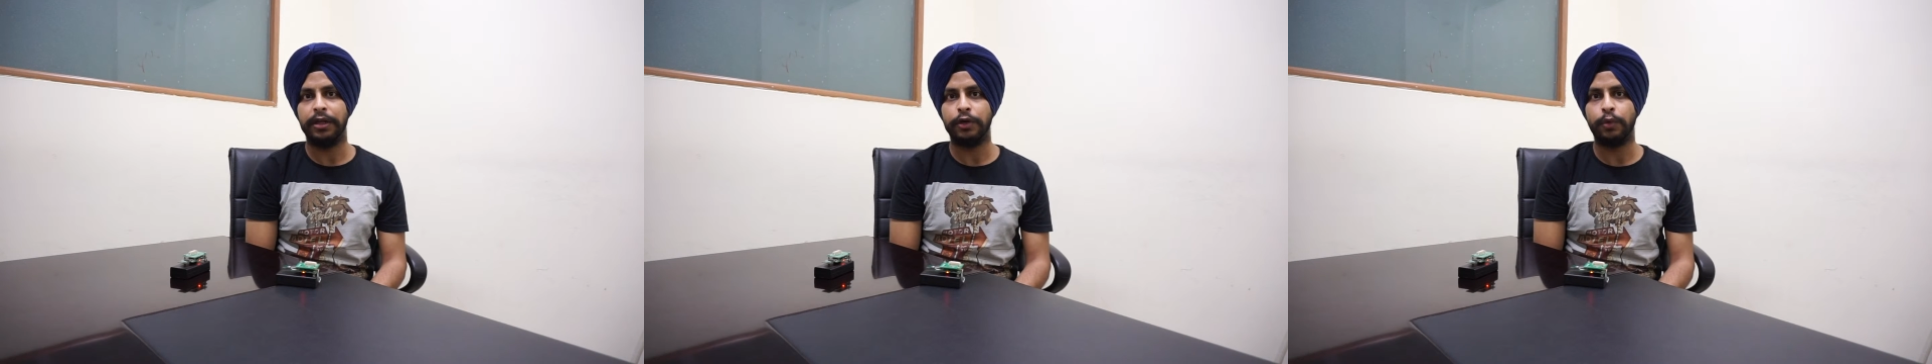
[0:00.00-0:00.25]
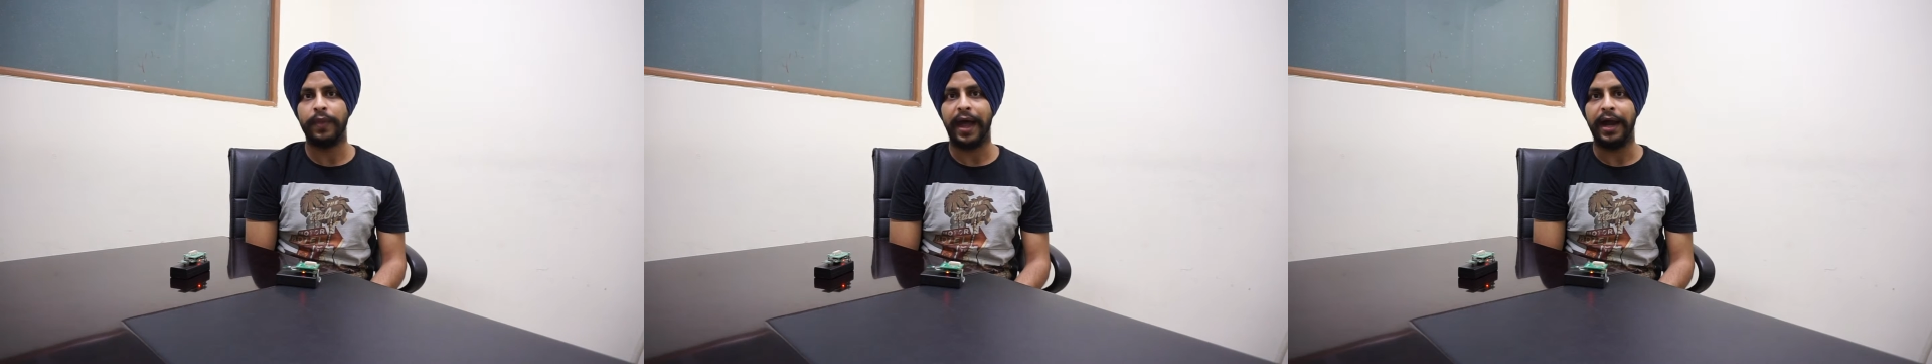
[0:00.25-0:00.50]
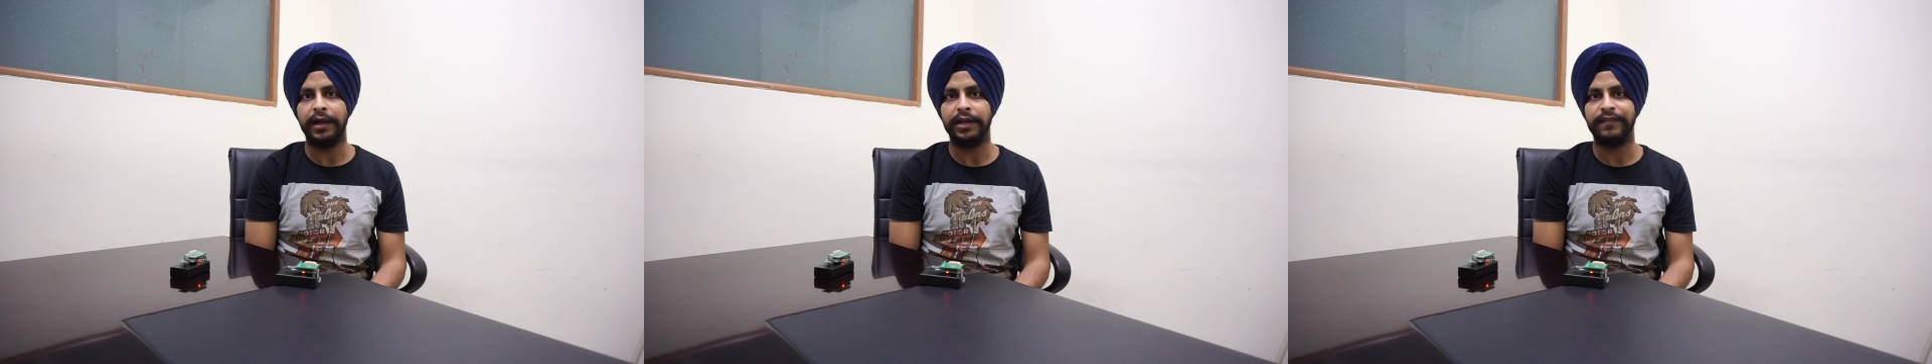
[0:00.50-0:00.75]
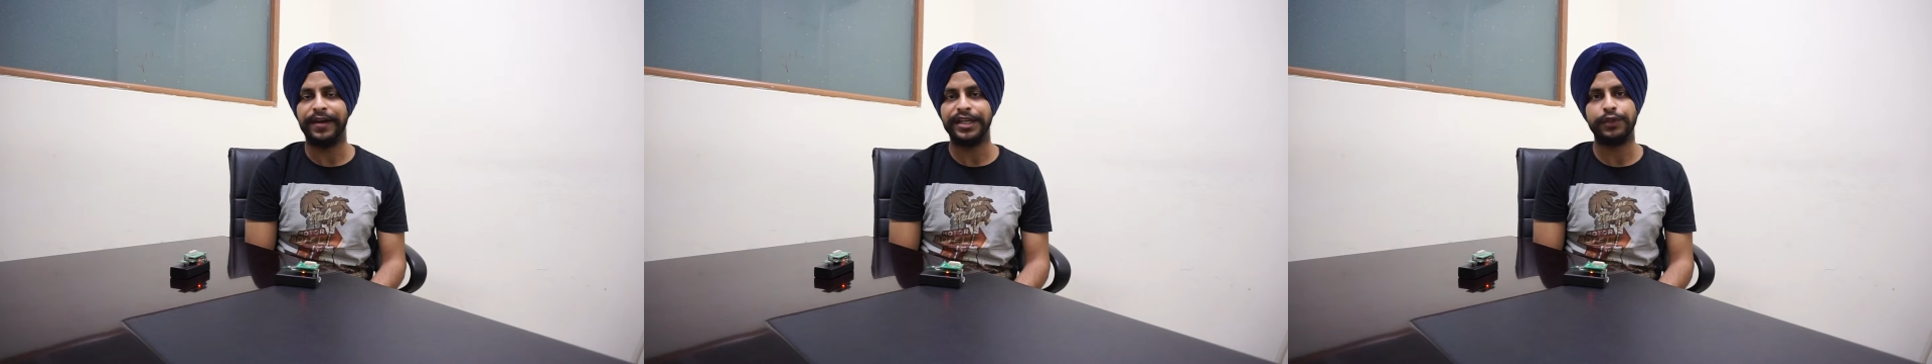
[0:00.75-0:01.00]
to that
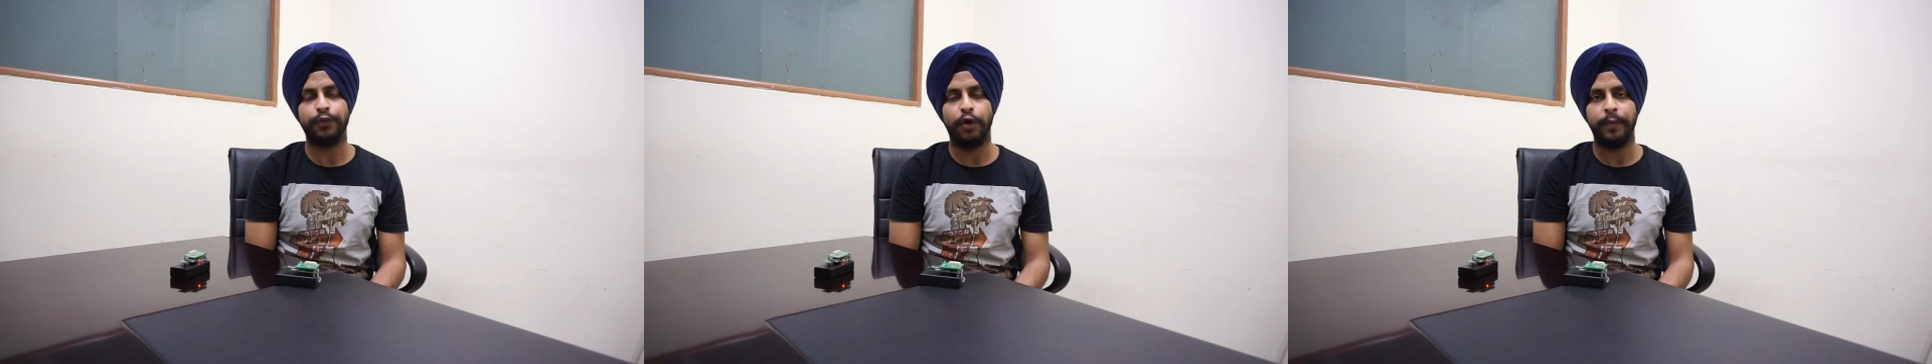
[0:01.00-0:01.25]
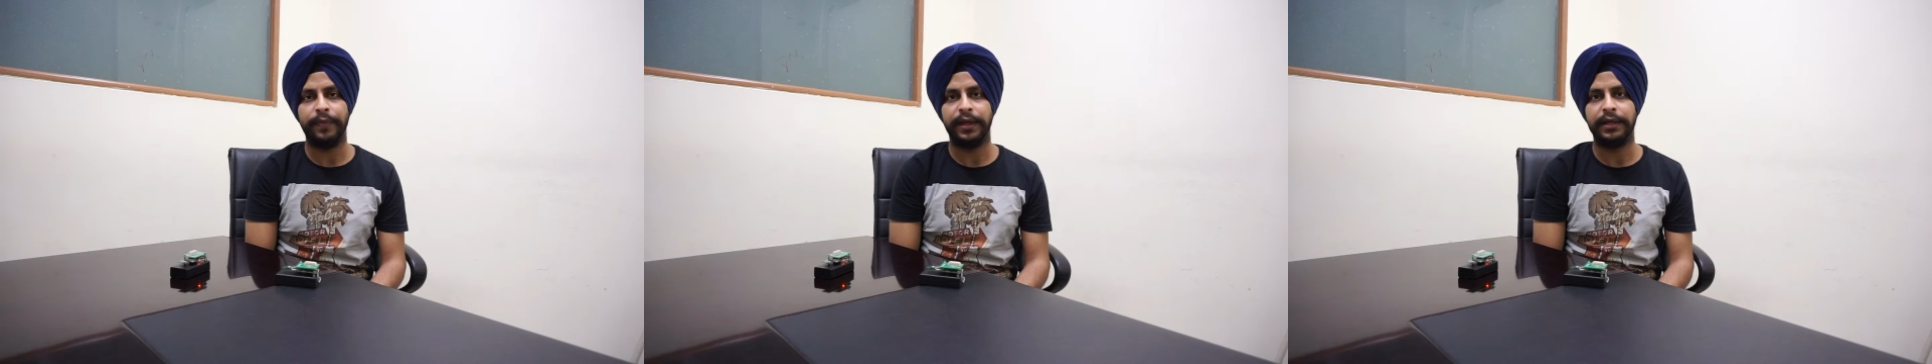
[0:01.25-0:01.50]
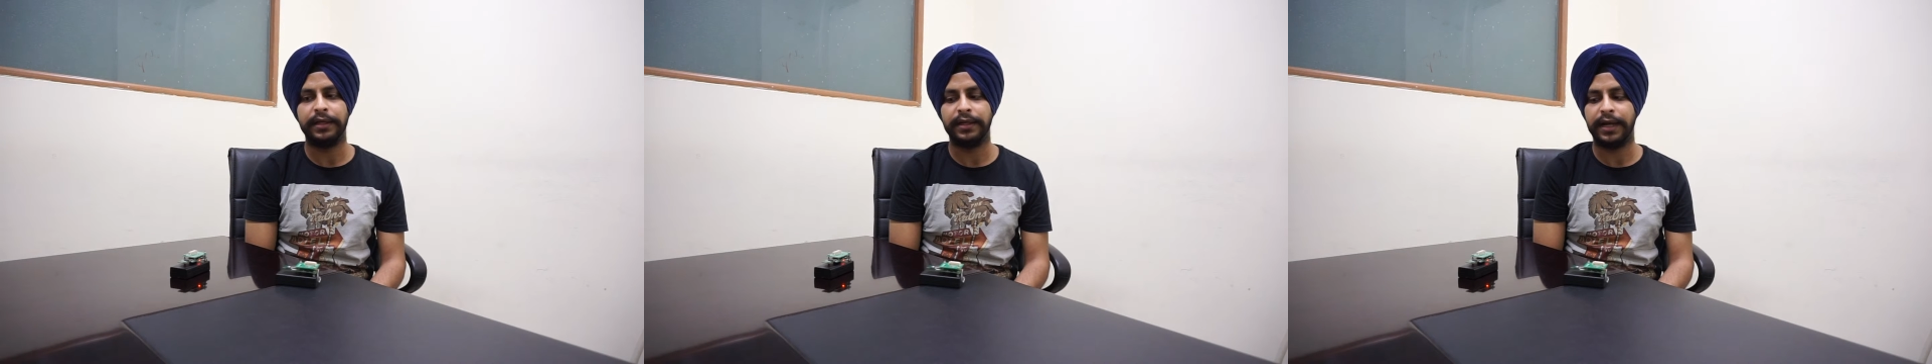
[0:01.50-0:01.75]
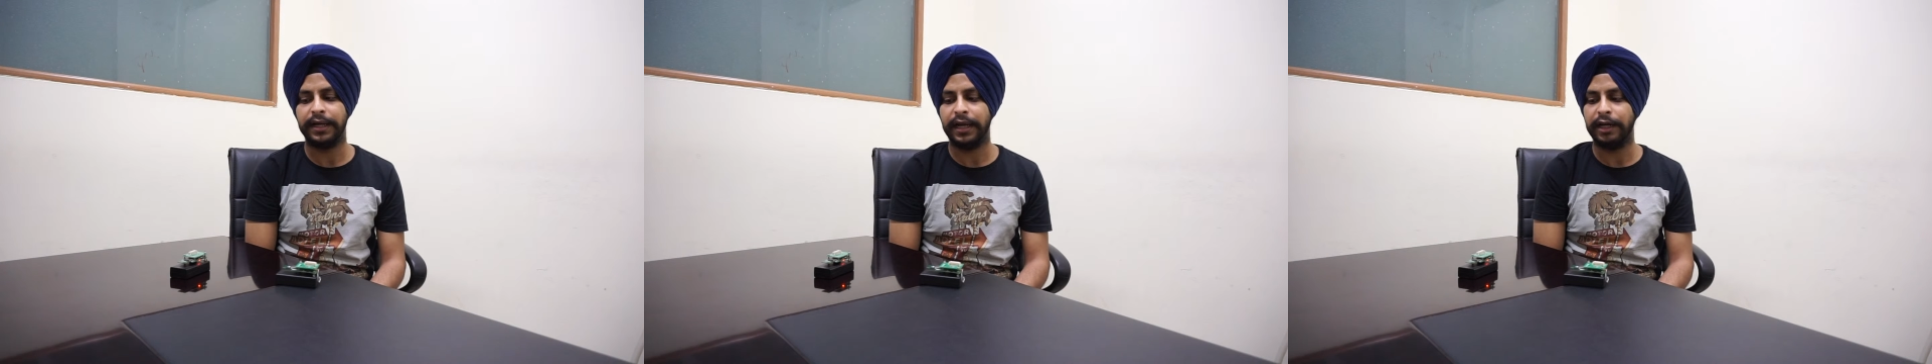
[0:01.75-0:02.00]
device from the
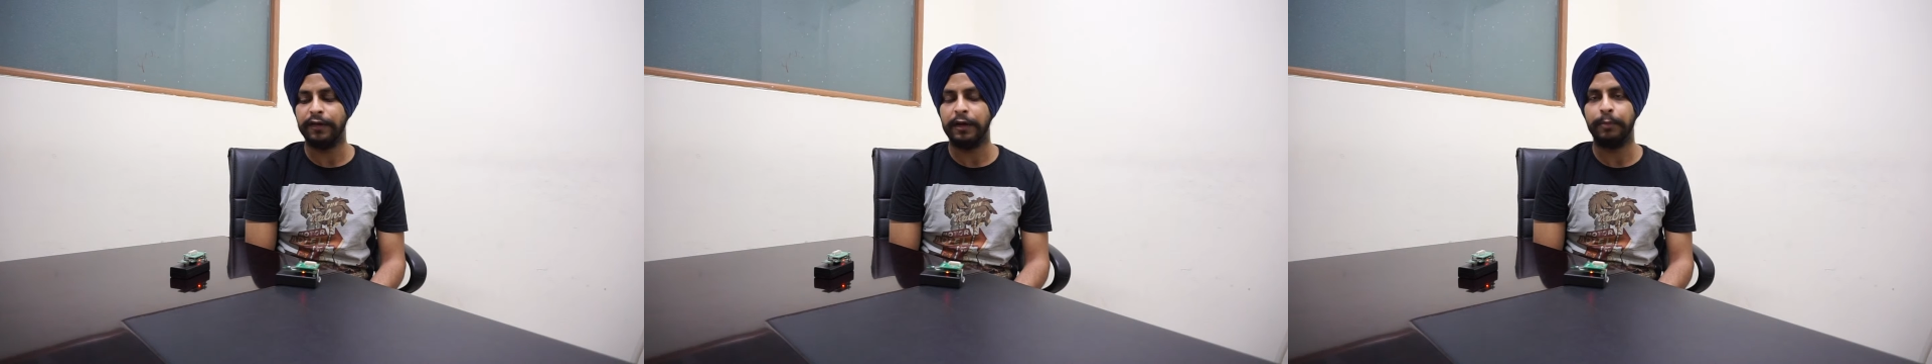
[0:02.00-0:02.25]
internet and it will